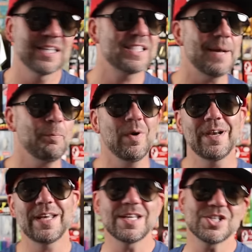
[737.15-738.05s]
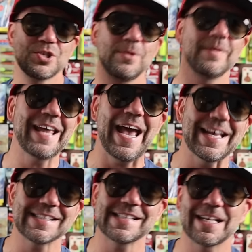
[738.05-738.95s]
Step one is to
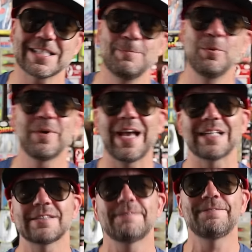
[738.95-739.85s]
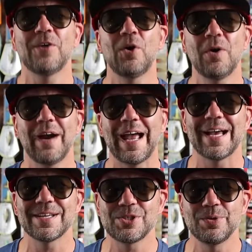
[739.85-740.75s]
cast that spook as far
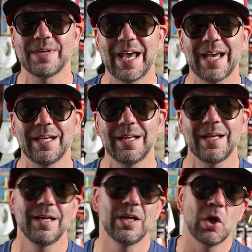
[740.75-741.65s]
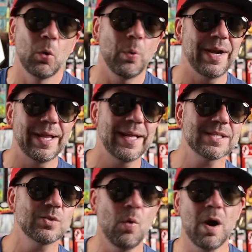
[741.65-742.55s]
as you can. When it
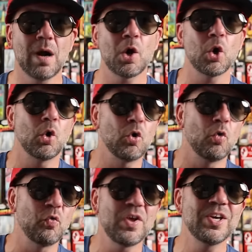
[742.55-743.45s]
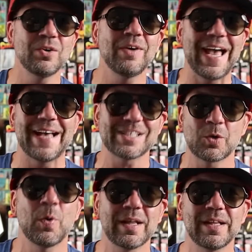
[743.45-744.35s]
hits the water, reel as
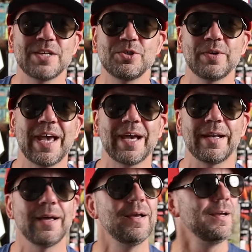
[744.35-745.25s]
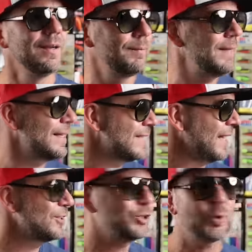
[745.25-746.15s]
quickly as you can. I'm not
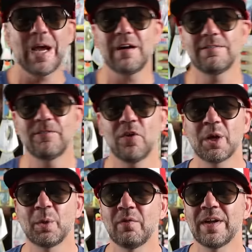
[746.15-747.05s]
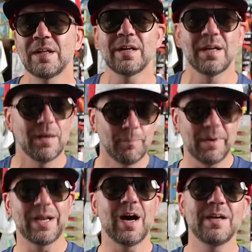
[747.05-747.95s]
exactly sure how far you would reel it,
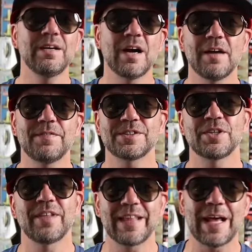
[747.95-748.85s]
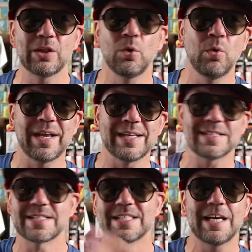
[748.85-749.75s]
but enough so that that lure
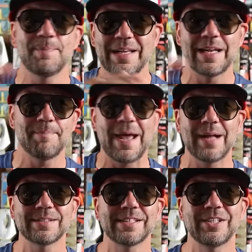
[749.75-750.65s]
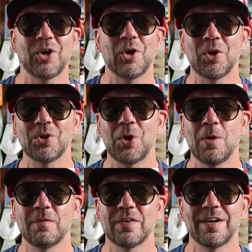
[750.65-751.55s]
is skipping and bouncing all
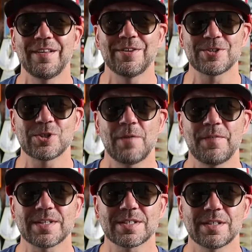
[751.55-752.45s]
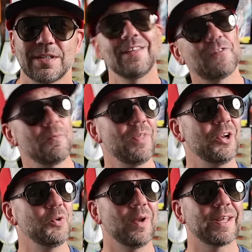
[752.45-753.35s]
over the surface. From
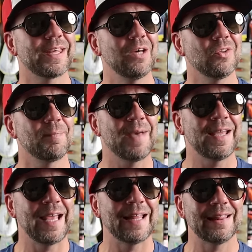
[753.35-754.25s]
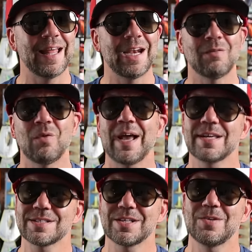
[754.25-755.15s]
there, you want to kill the bait and let it
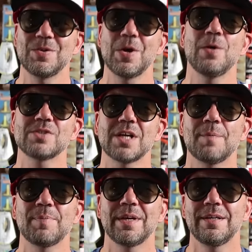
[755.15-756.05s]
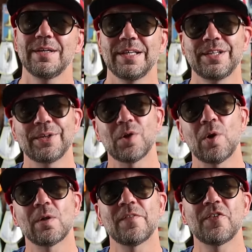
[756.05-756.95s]
rest nose up until
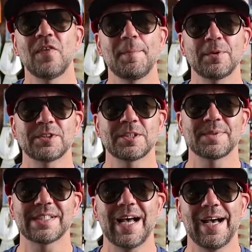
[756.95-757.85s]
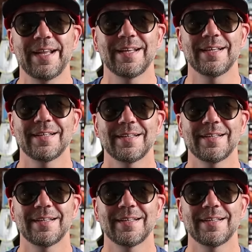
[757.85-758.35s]
all of the ripples subside.